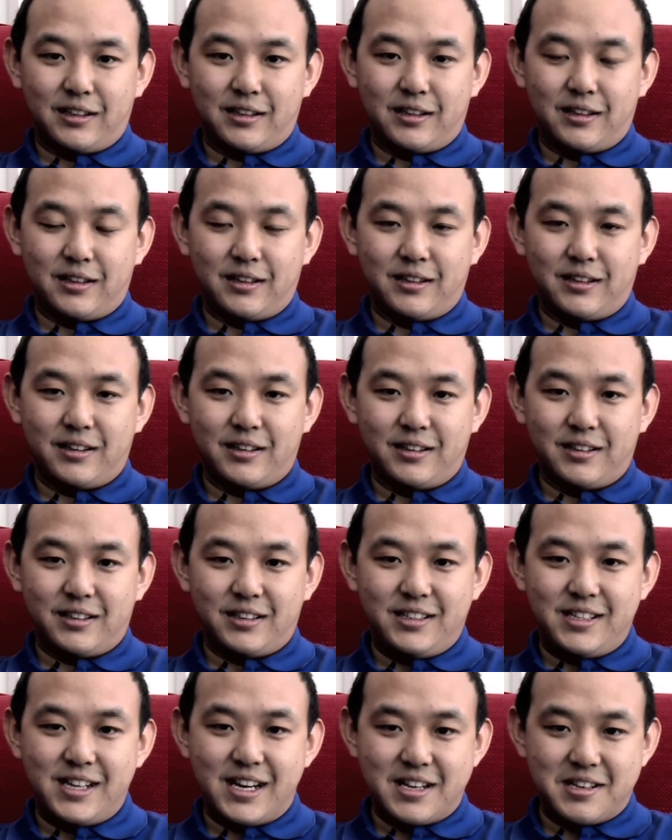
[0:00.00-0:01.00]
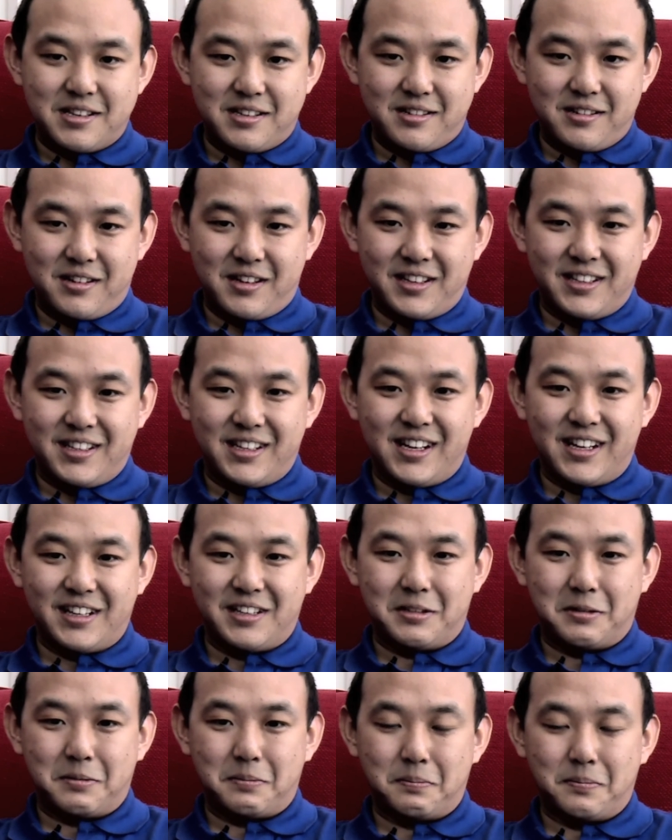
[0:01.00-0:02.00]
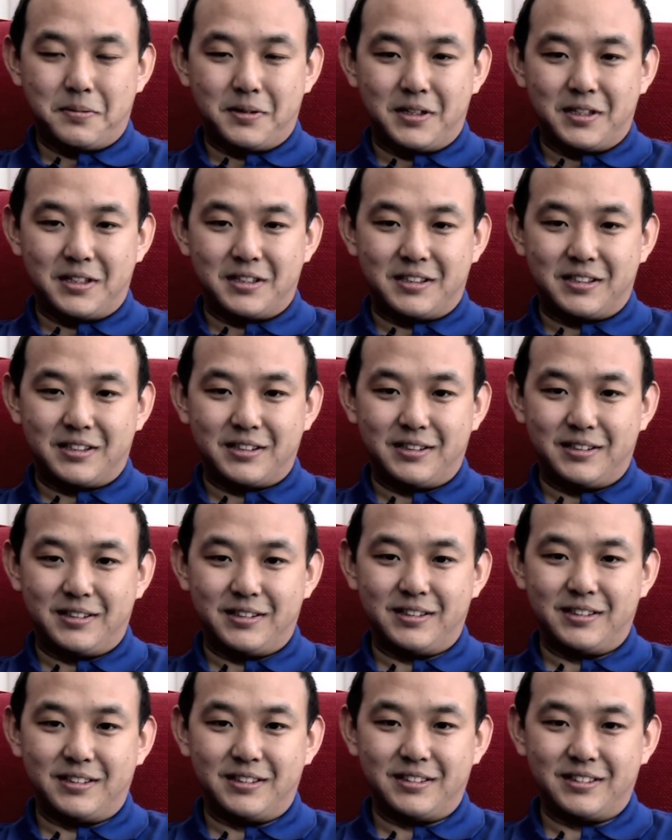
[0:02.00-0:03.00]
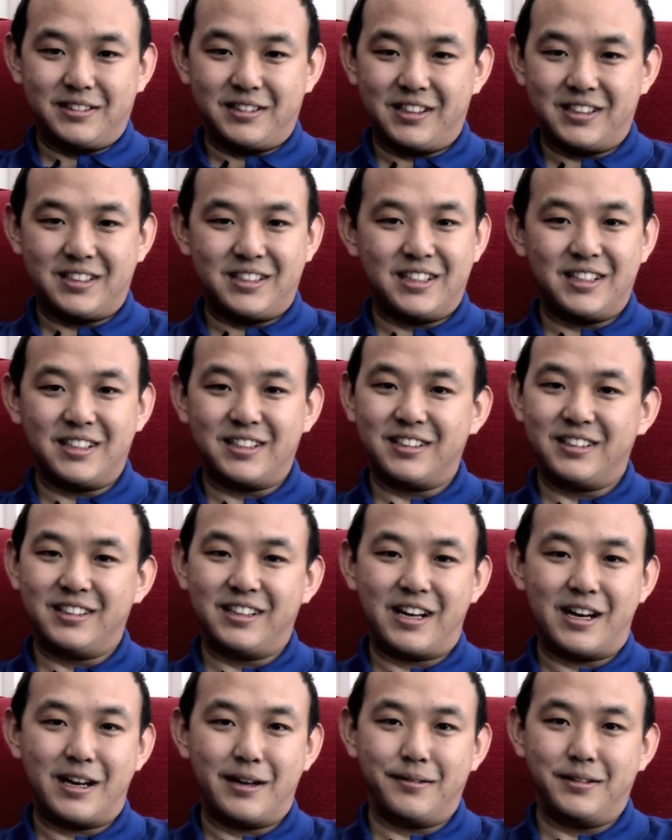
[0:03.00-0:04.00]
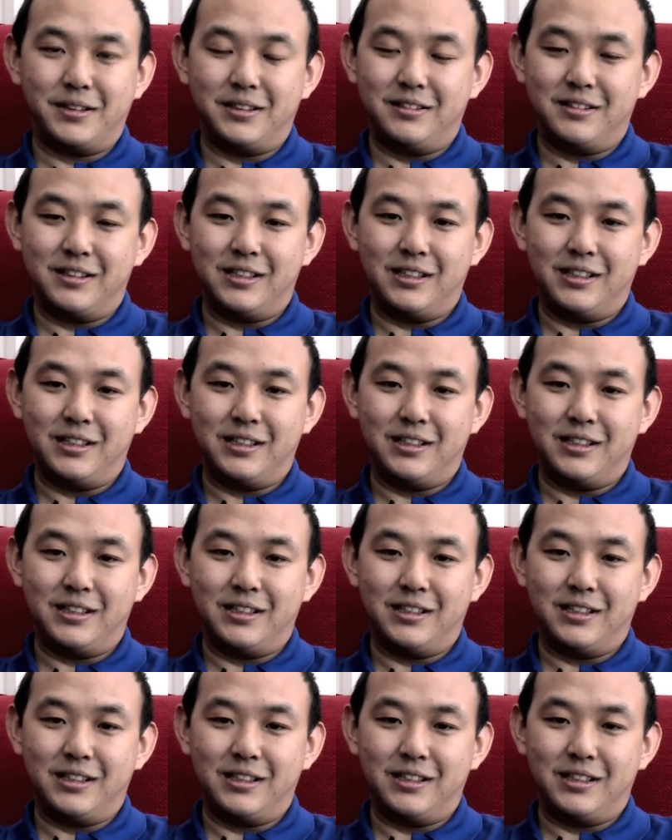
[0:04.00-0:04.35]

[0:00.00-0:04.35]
Not yet, but not yet. I haven't